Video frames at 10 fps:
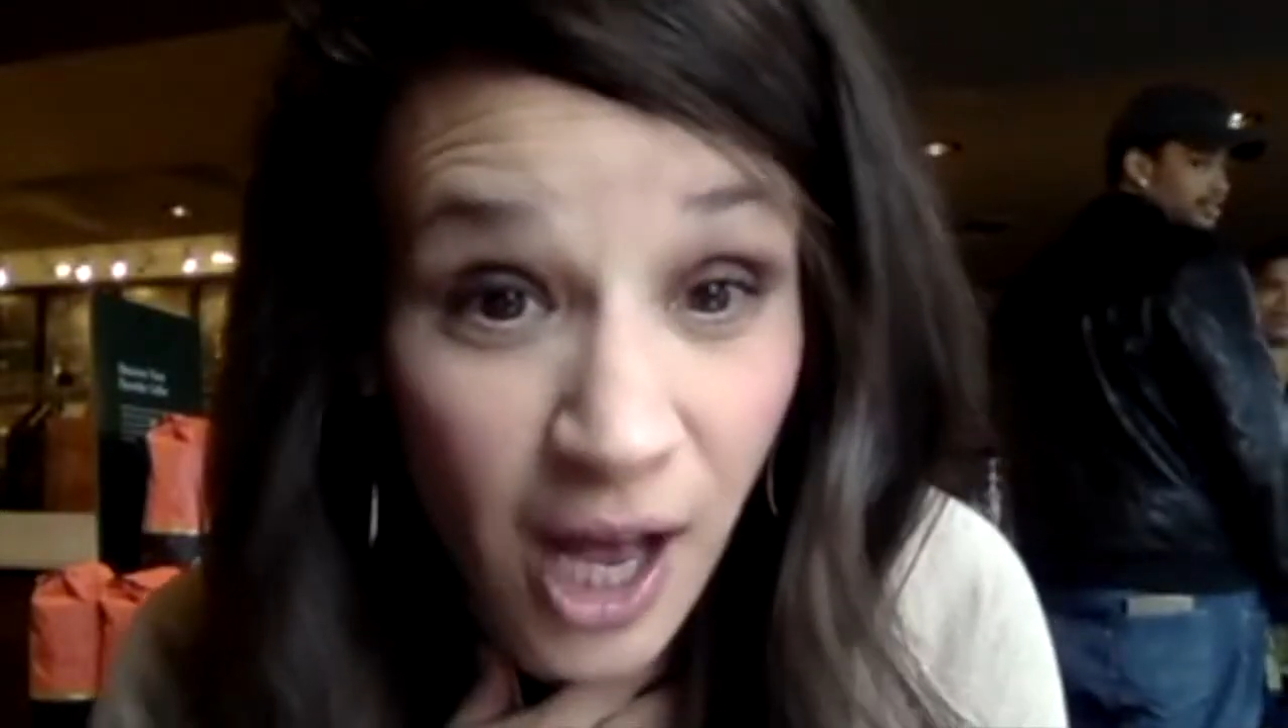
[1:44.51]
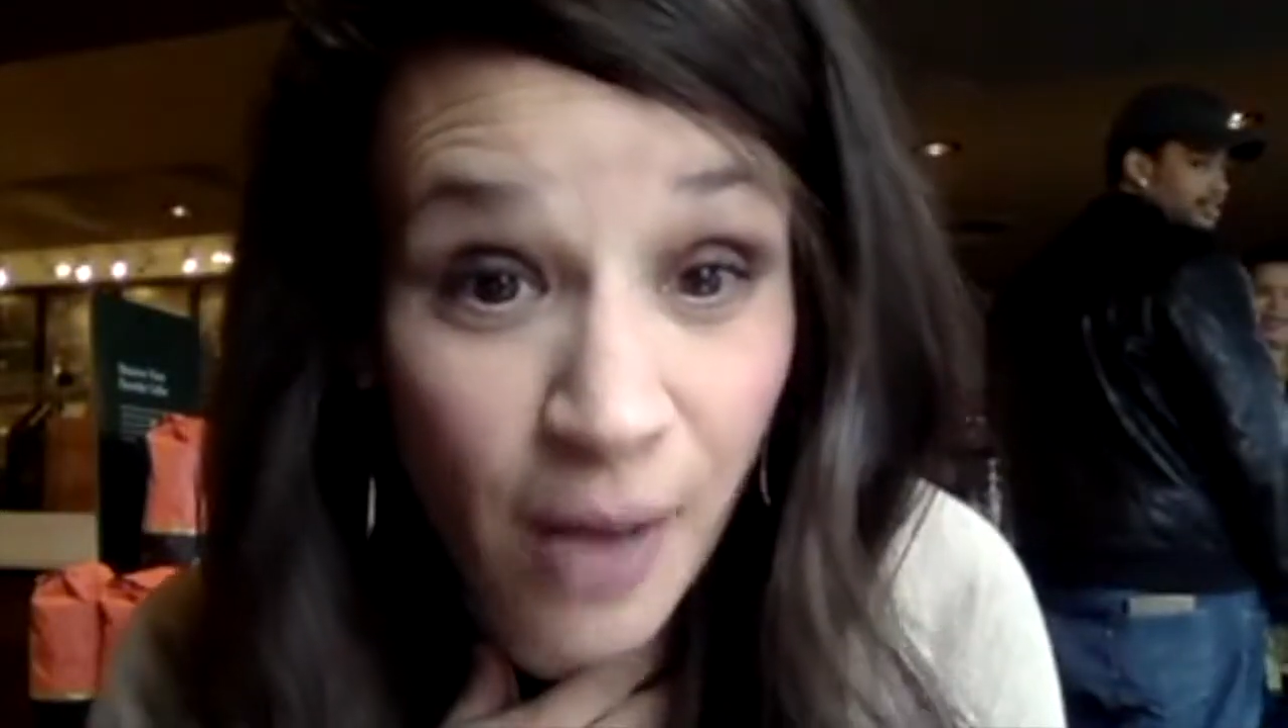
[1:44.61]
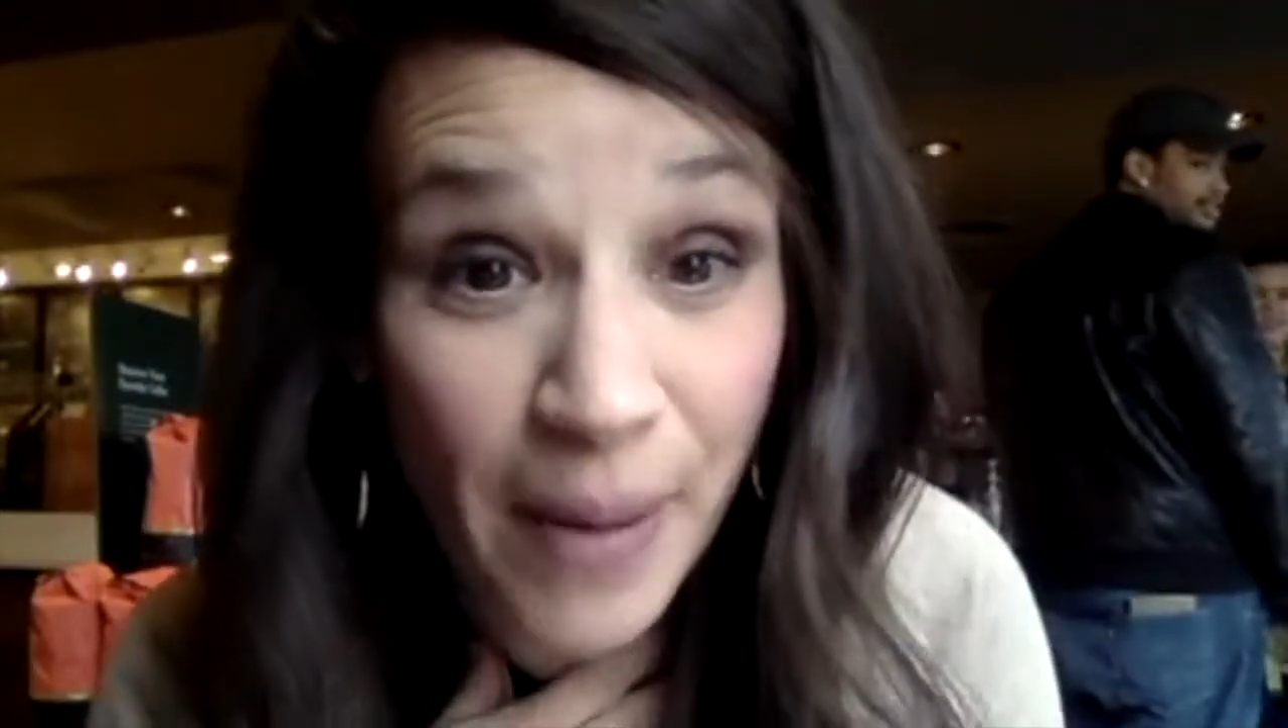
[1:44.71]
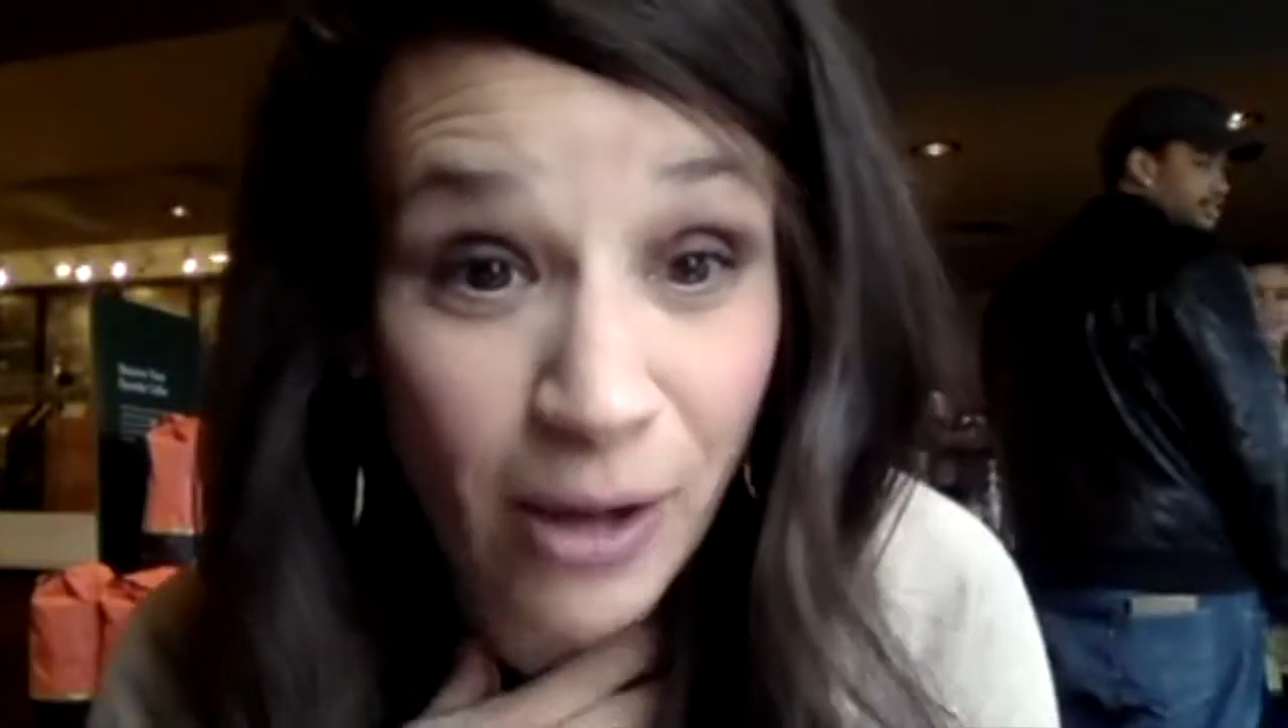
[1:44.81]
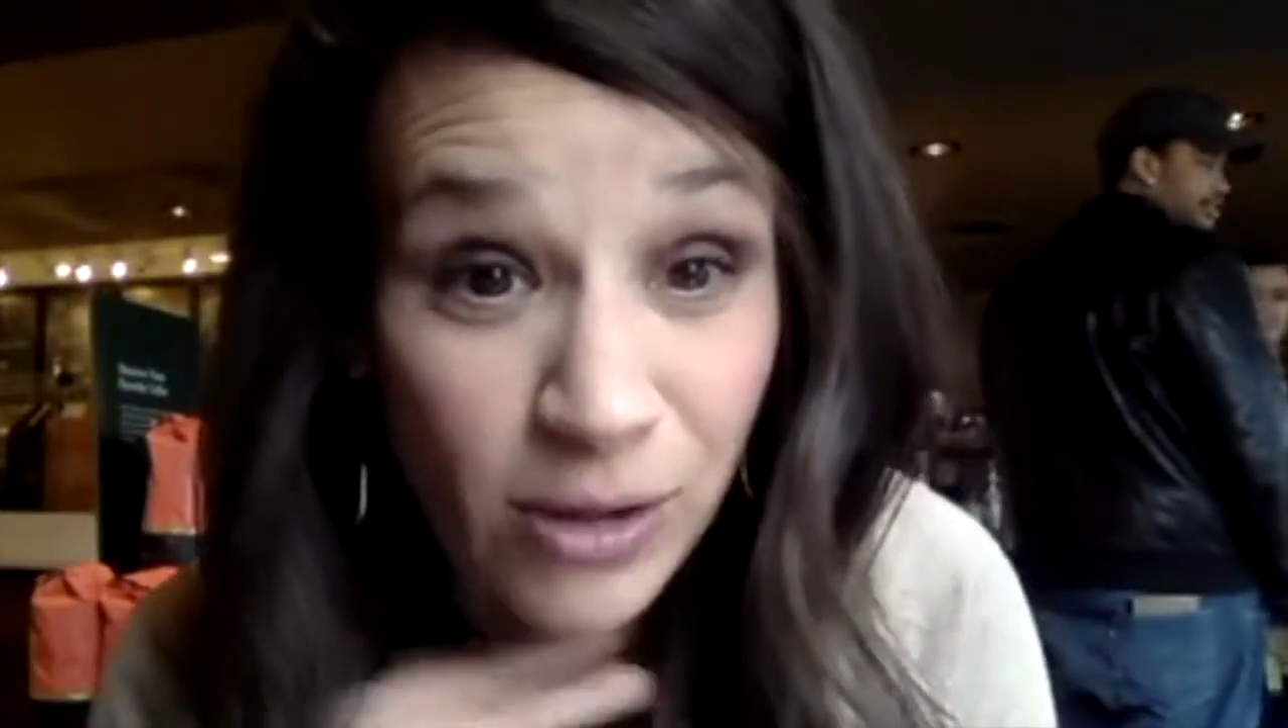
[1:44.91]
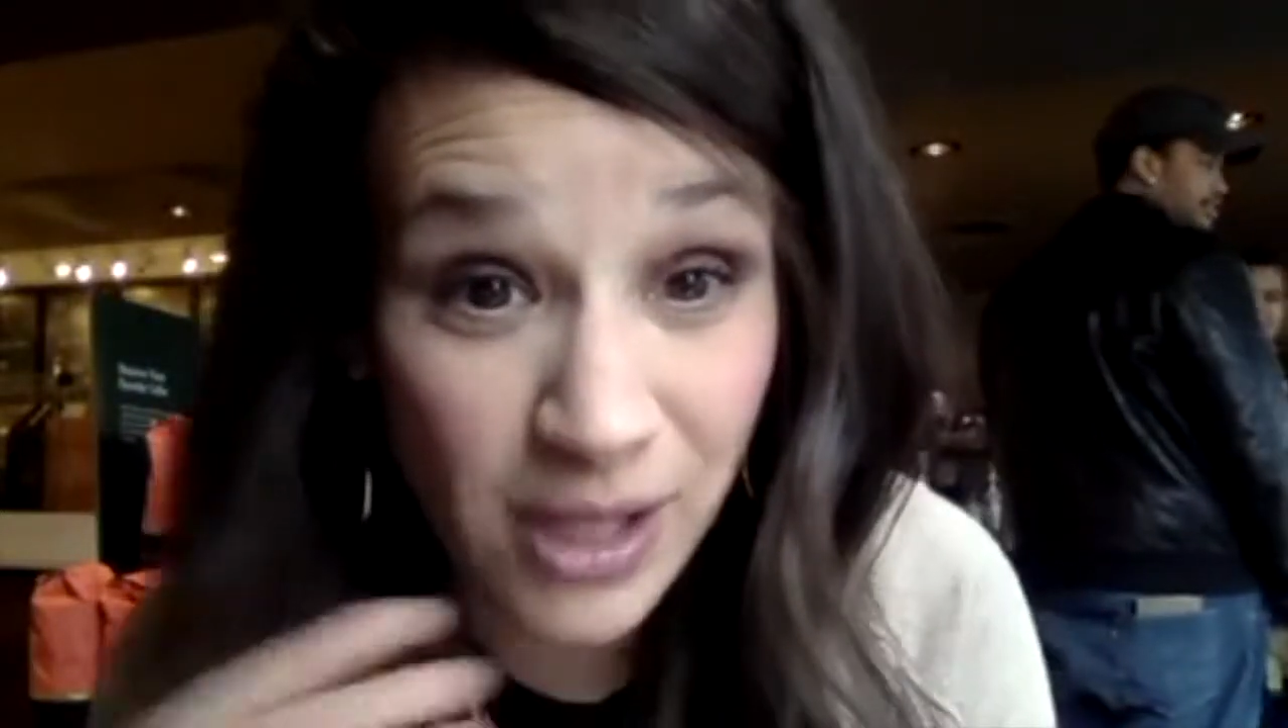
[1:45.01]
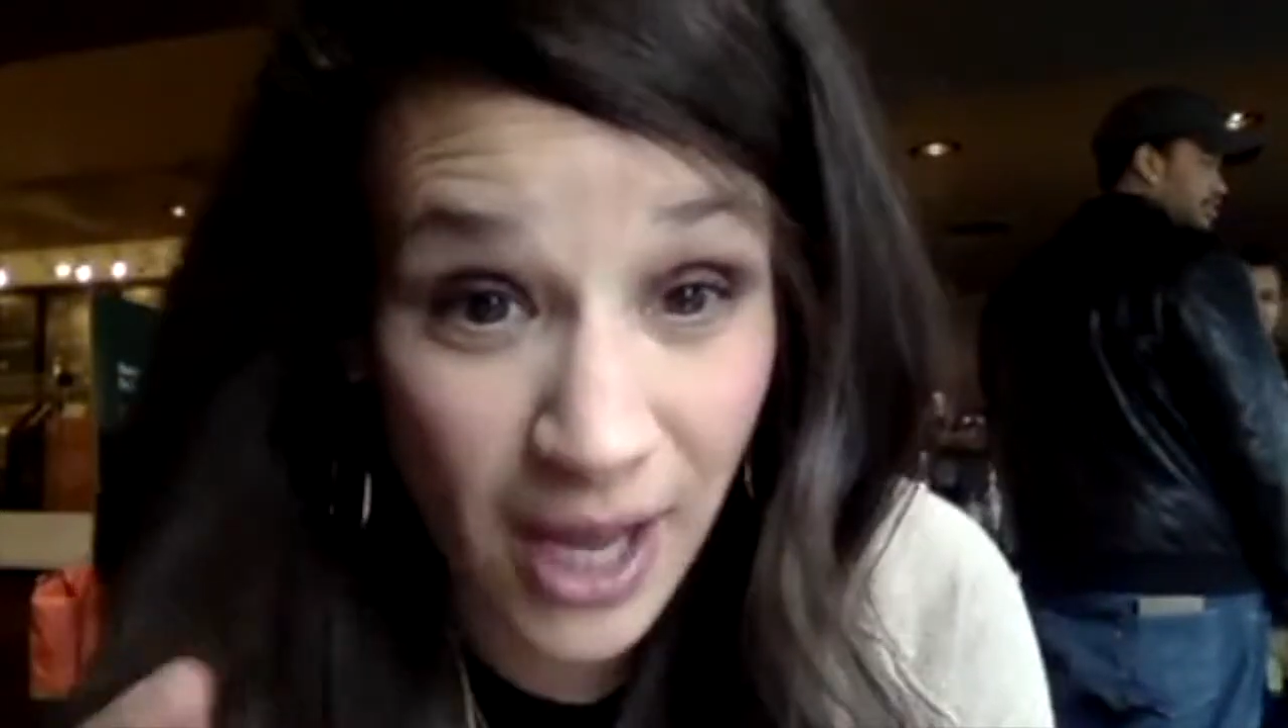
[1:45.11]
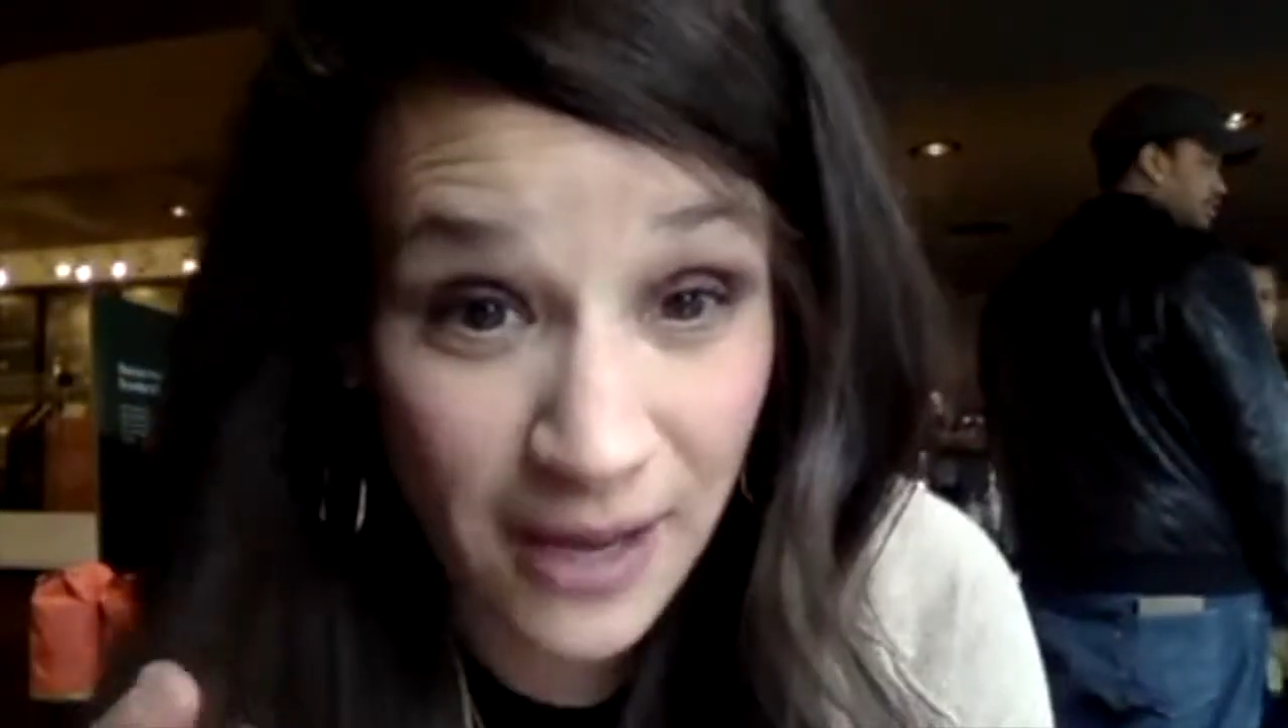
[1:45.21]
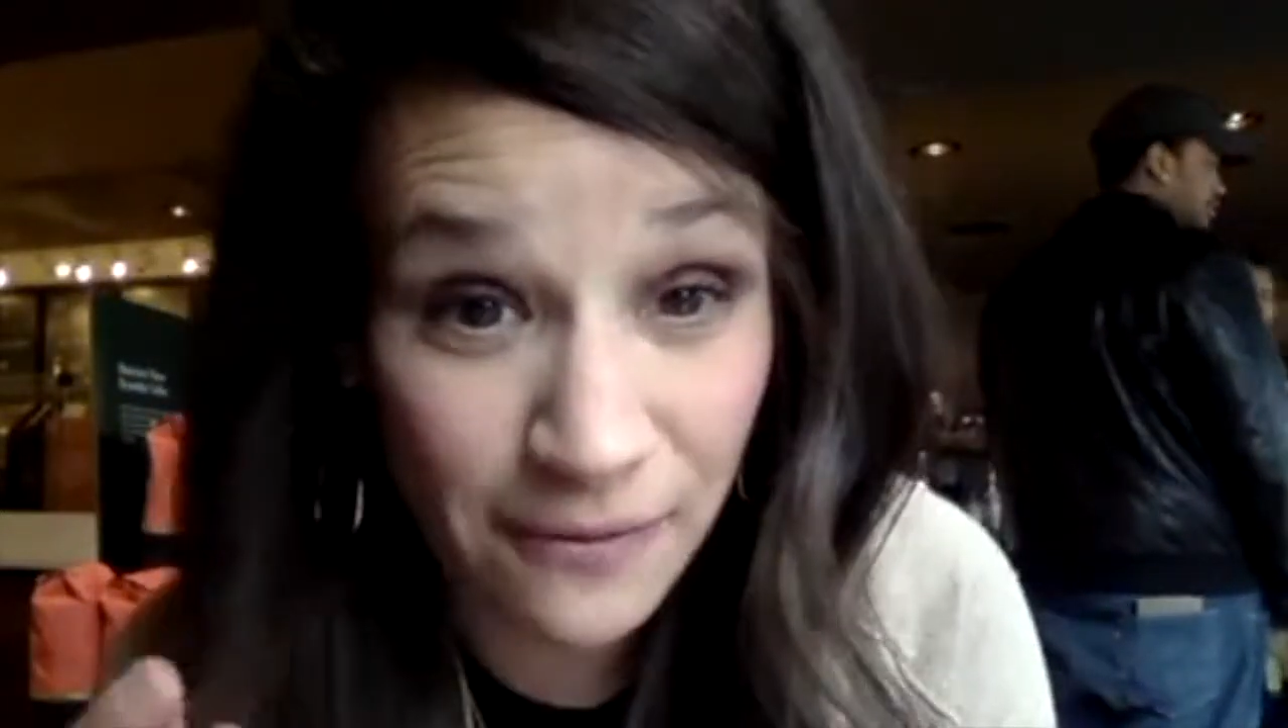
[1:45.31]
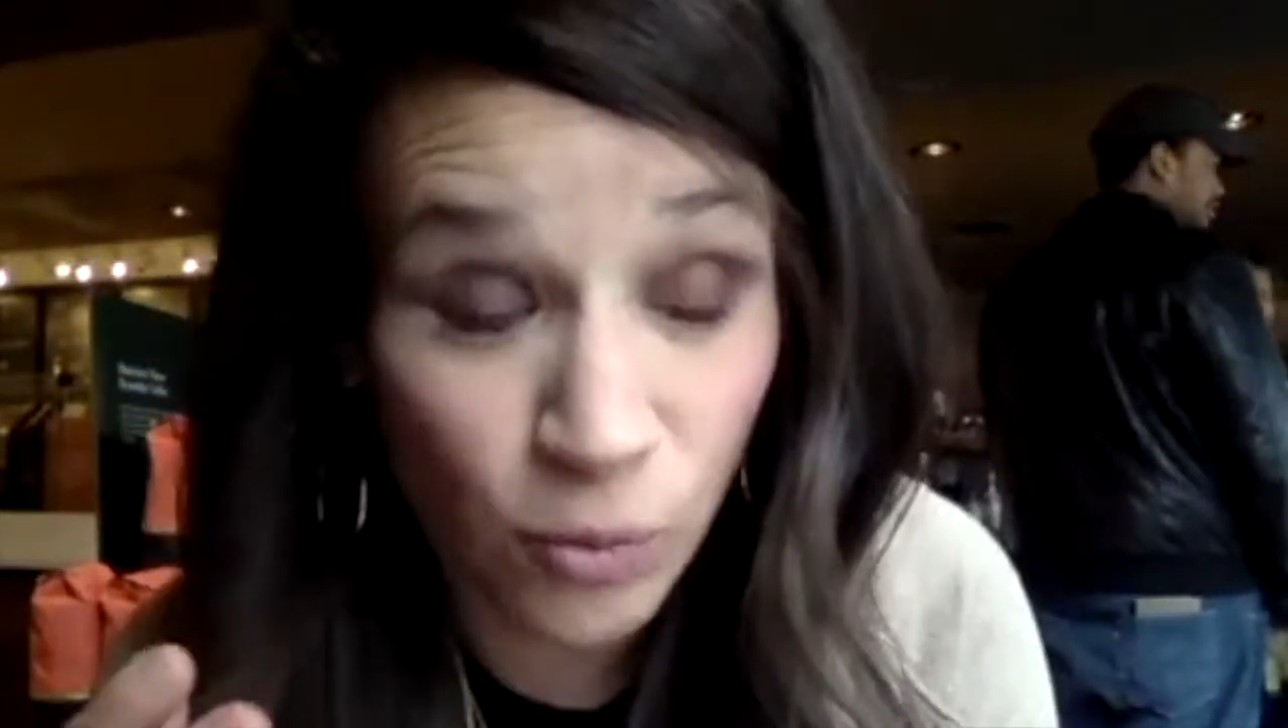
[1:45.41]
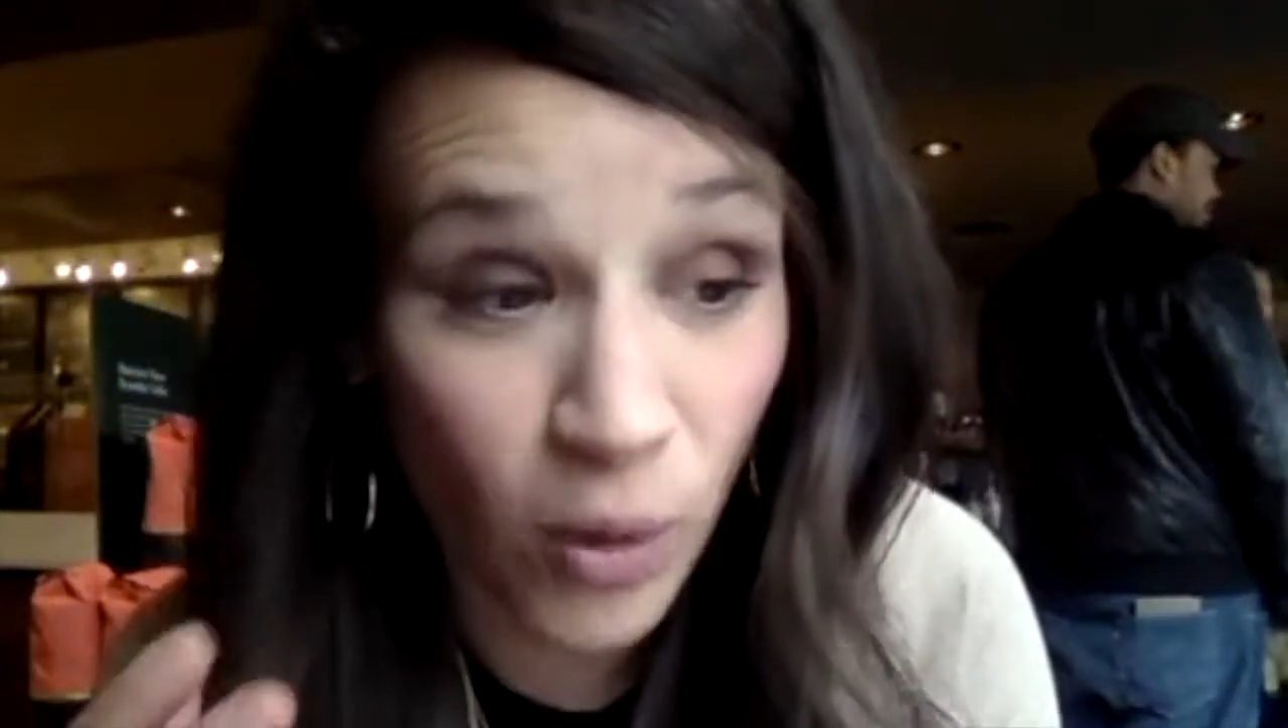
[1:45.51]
about life?